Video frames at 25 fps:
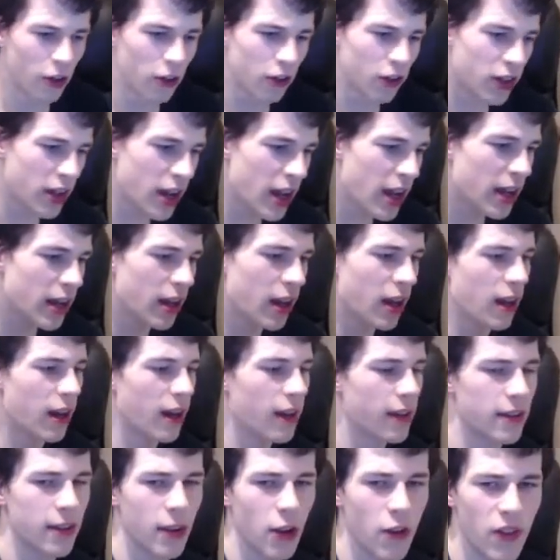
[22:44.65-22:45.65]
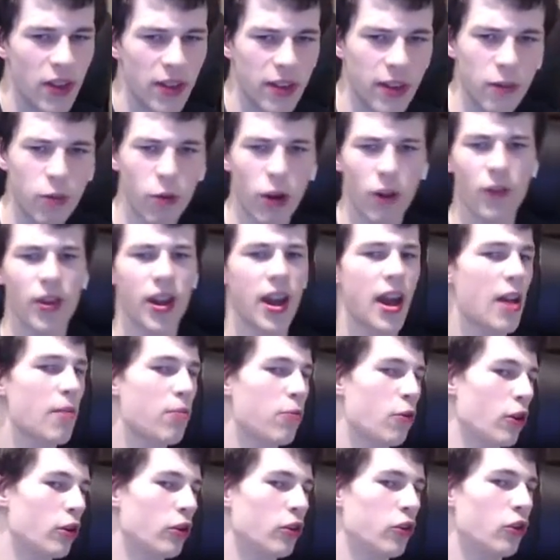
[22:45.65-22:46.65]
So yeah, guys. So this is what the
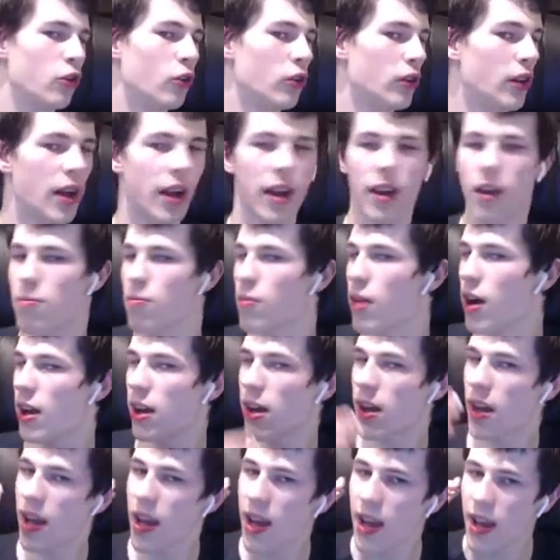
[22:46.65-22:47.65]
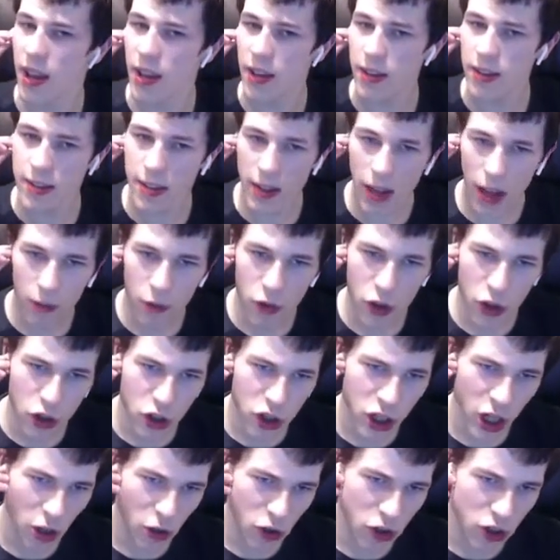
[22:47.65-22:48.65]
AirPods look like in my ears. I've just
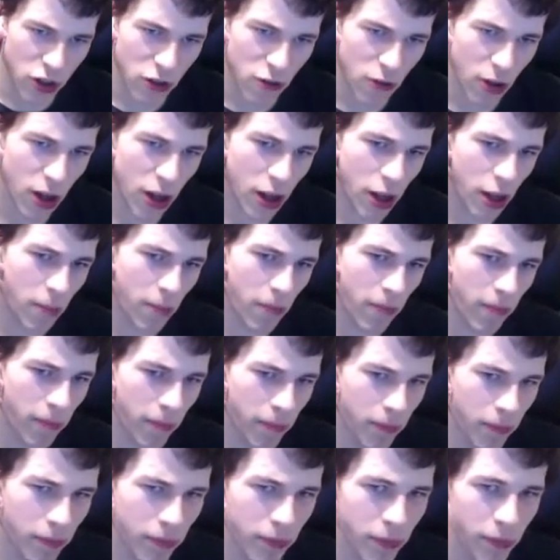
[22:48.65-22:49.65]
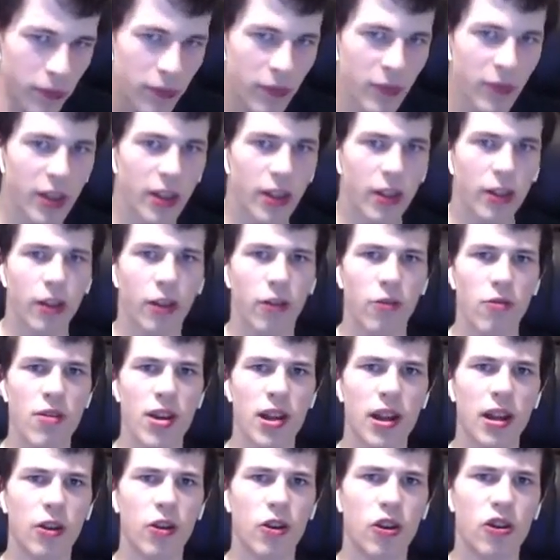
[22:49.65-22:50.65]
showed you a
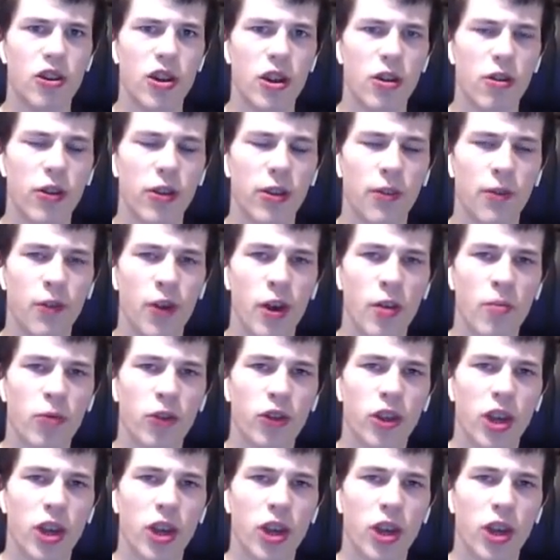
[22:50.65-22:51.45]
really good use of them.